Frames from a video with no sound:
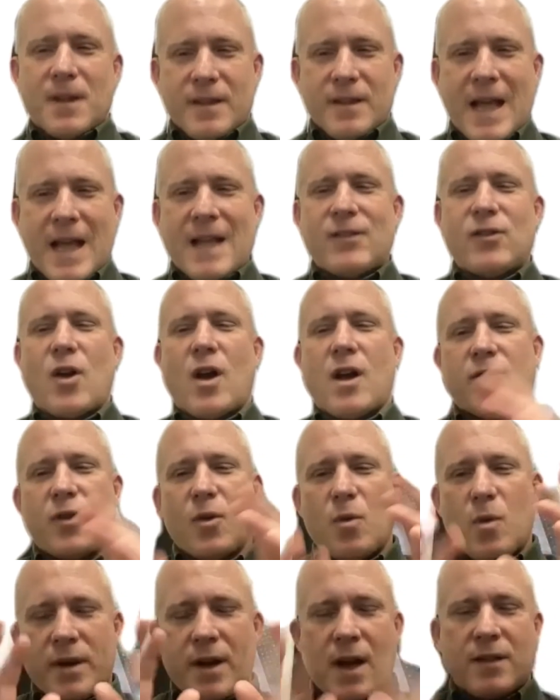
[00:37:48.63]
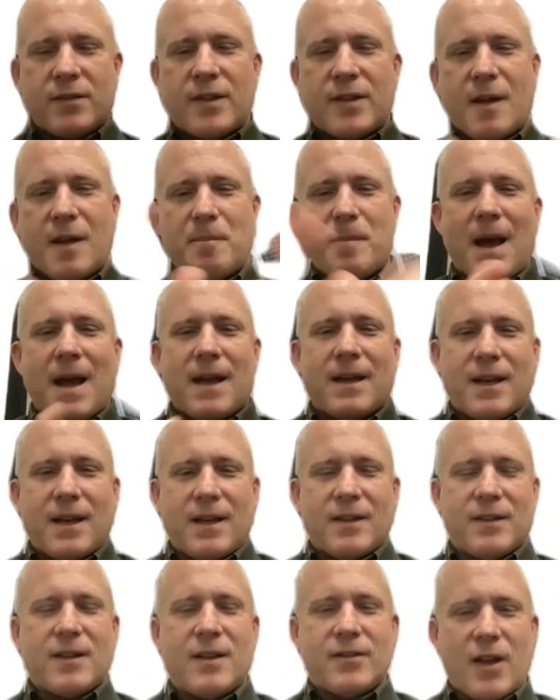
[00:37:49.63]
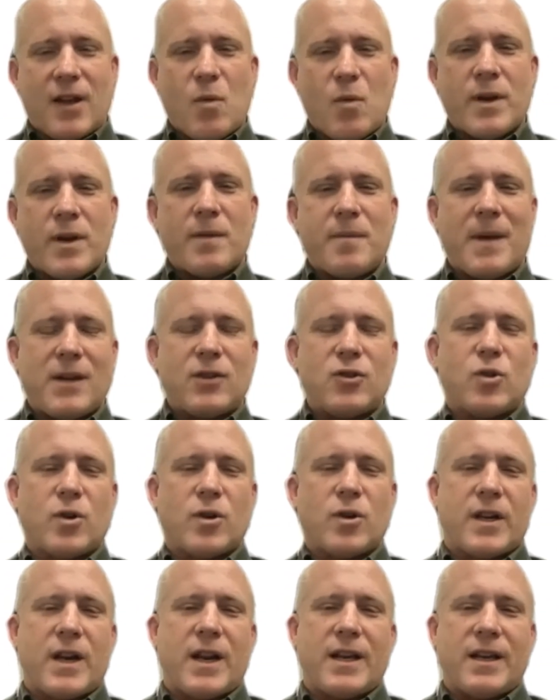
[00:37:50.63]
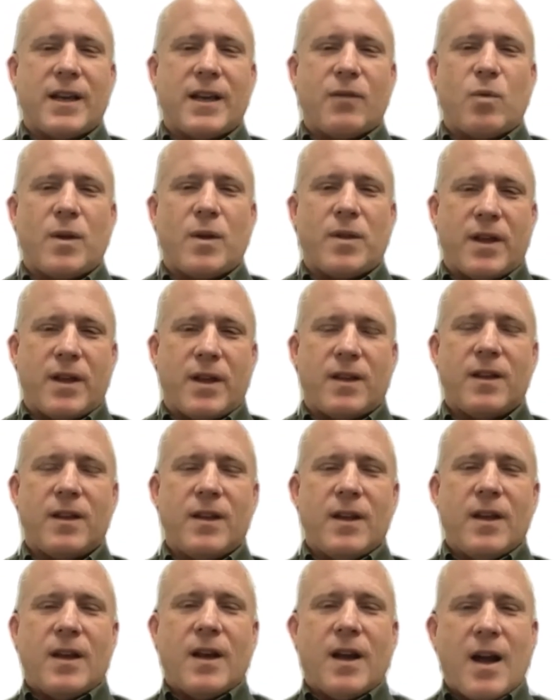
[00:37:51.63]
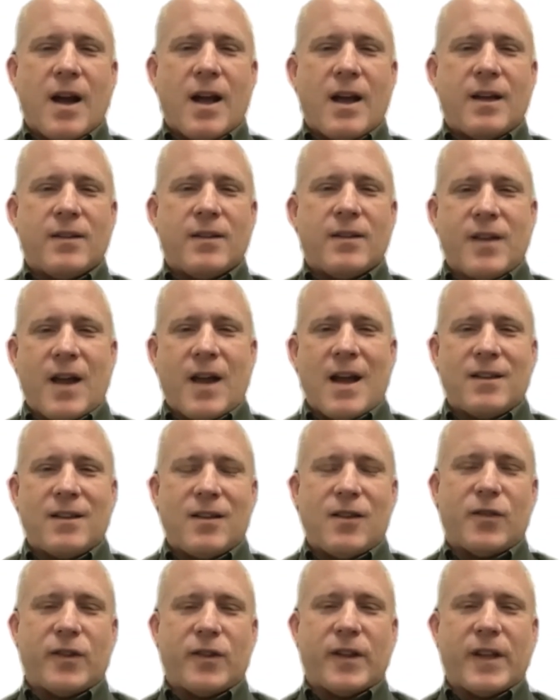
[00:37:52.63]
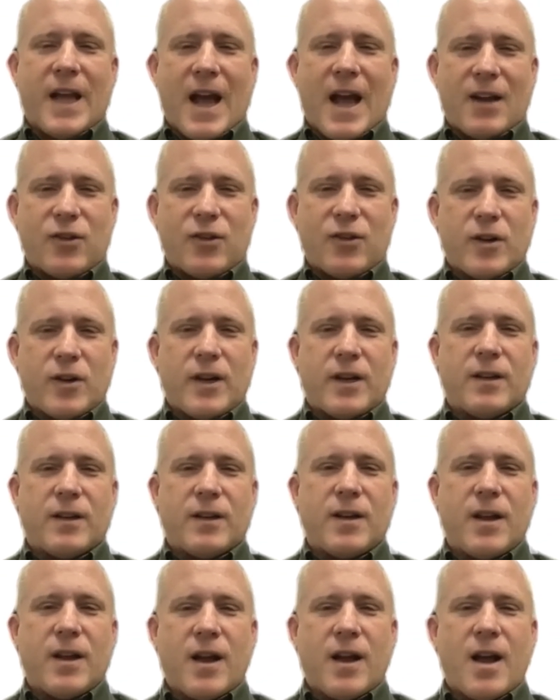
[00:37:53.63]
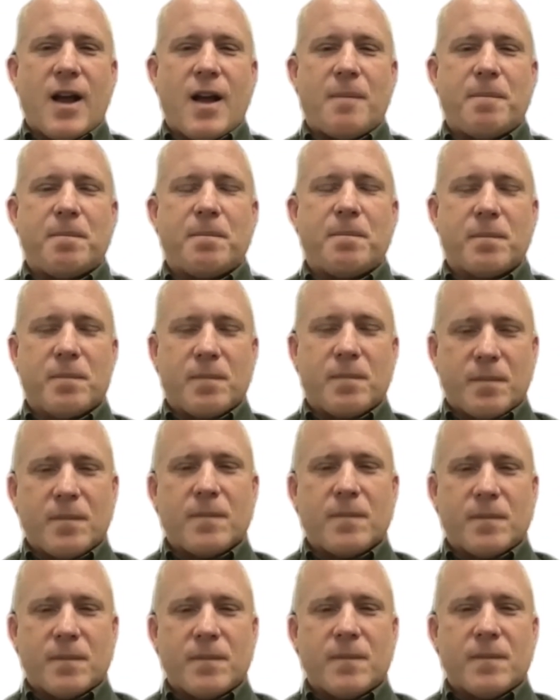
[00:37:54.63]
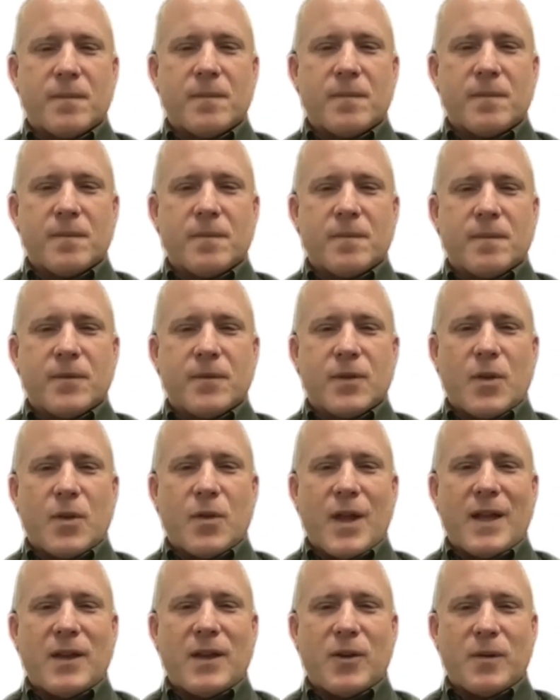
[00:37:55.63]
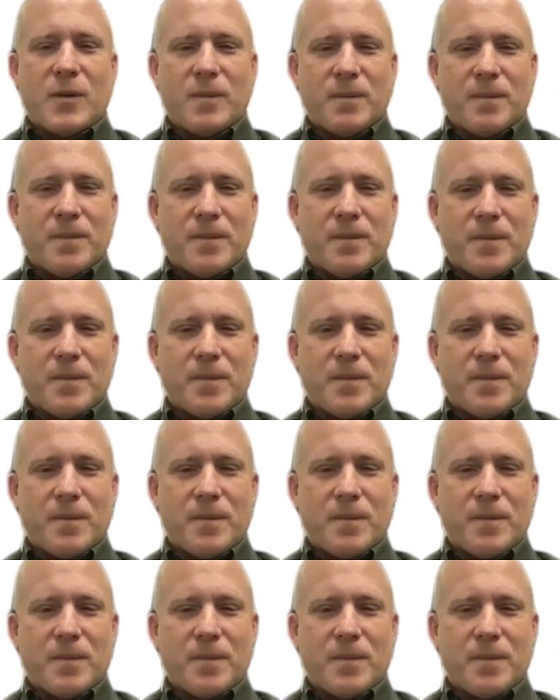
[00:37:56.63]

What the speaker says: That's also one I'll type back in because I want to make sure that I give one that is scientifically accurate. So thank you.